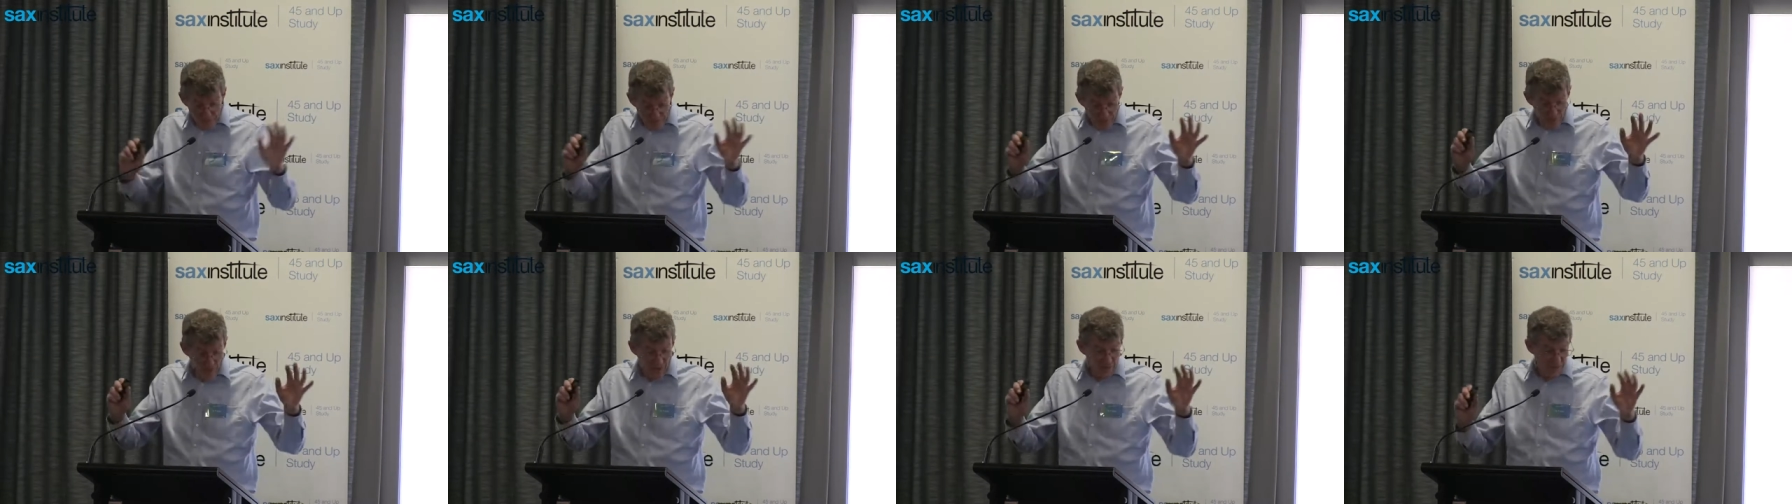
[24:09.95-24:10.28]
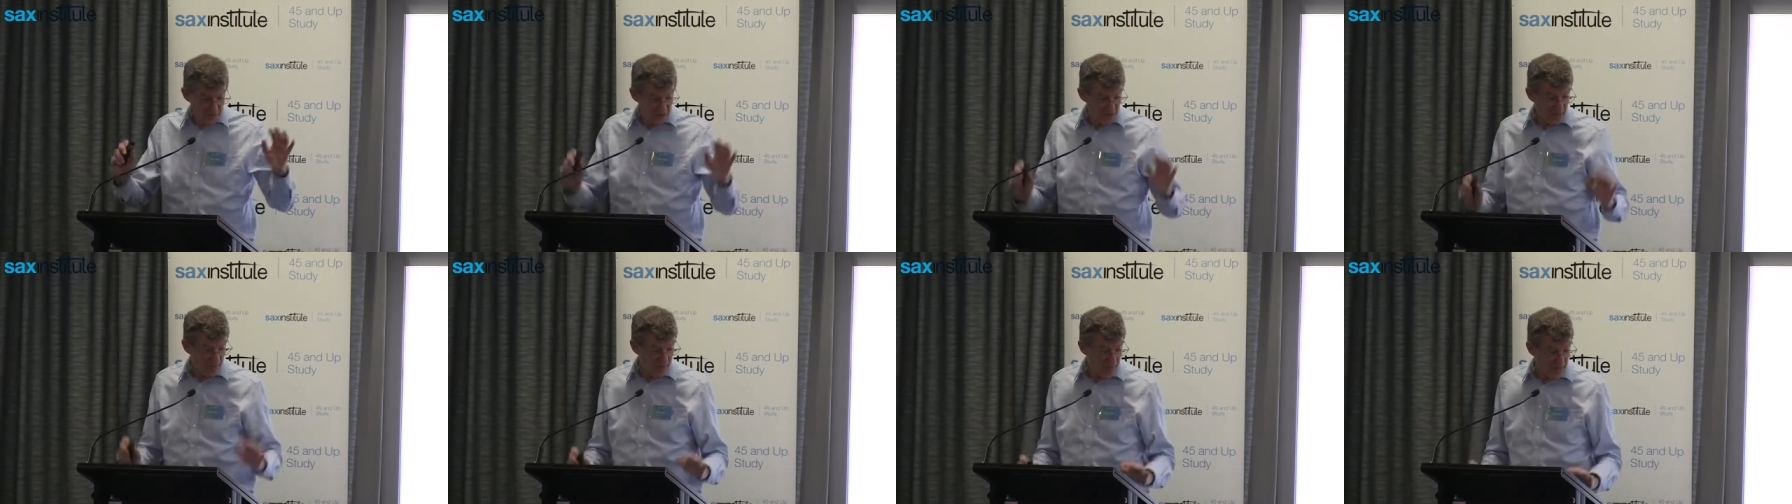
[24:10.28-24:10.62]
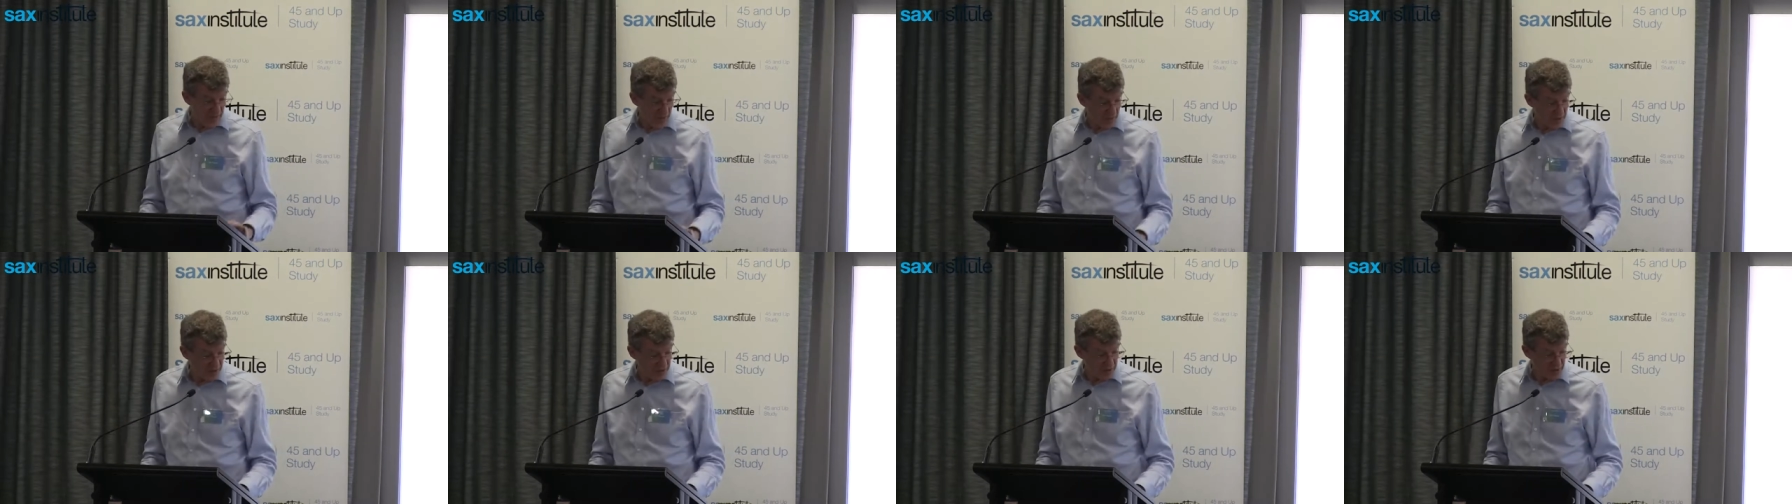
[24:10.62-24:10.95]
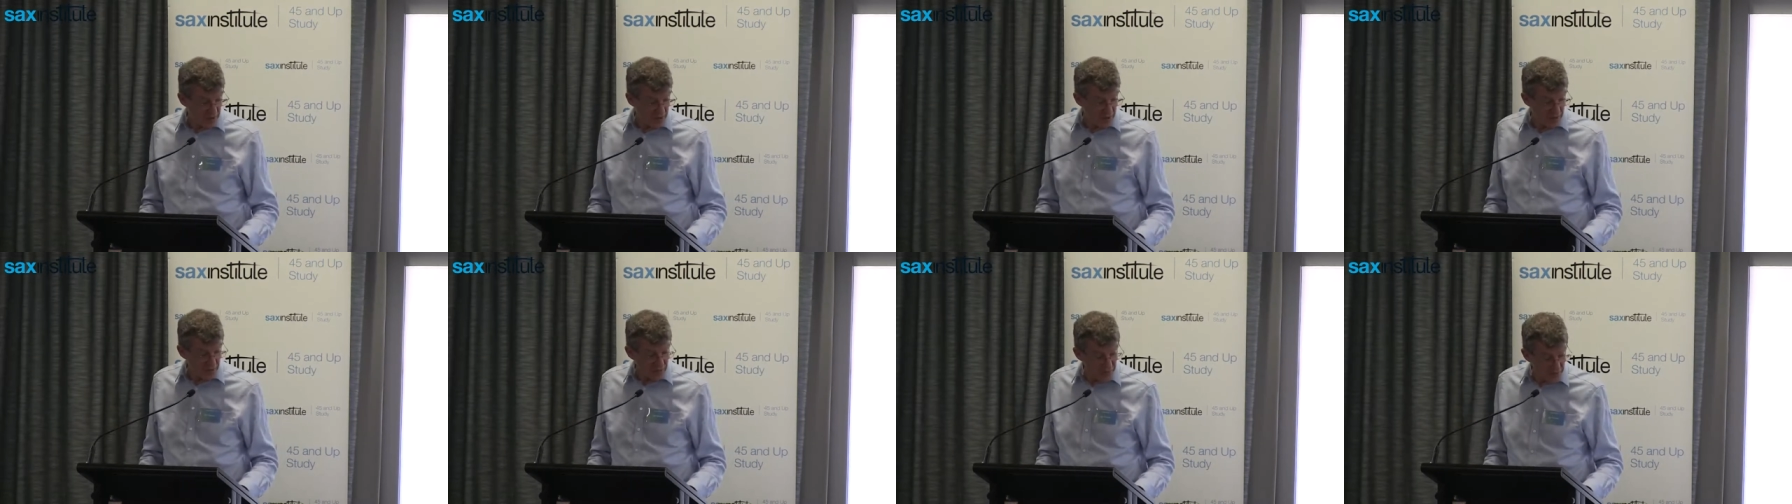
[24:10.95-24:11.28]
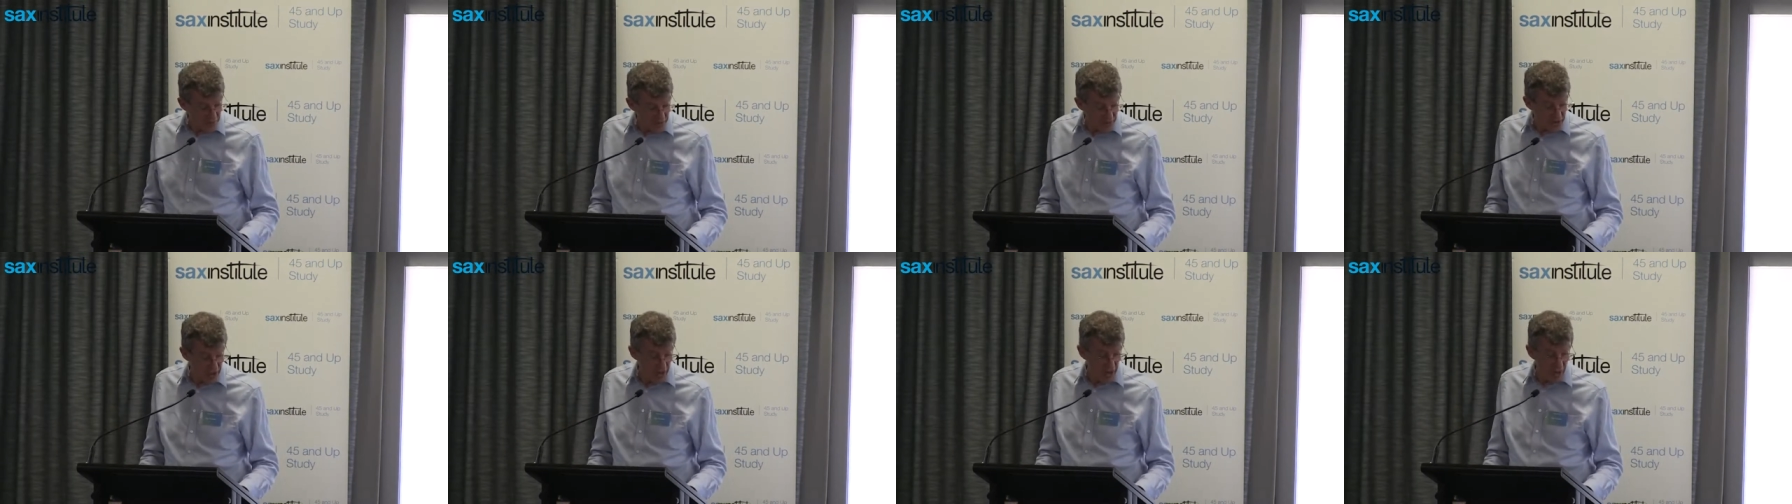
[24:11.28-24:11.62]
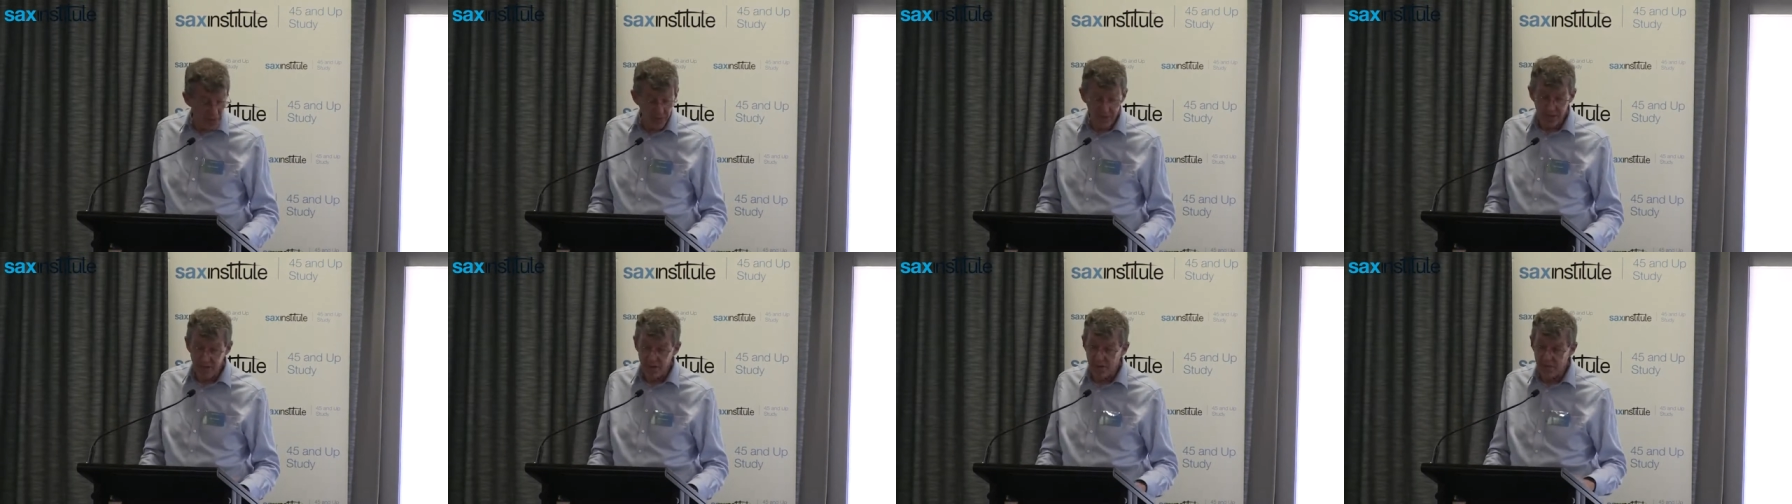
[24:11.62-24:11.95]
pillars of the health system, which
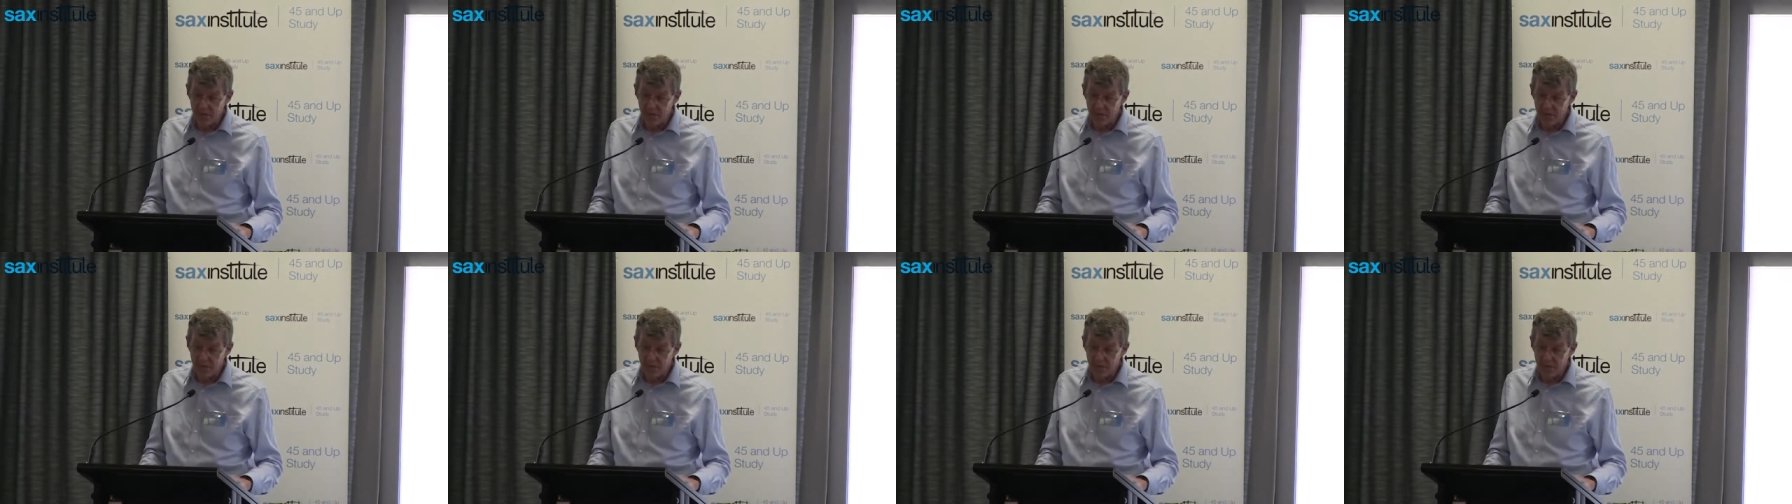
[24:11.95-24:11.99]
health,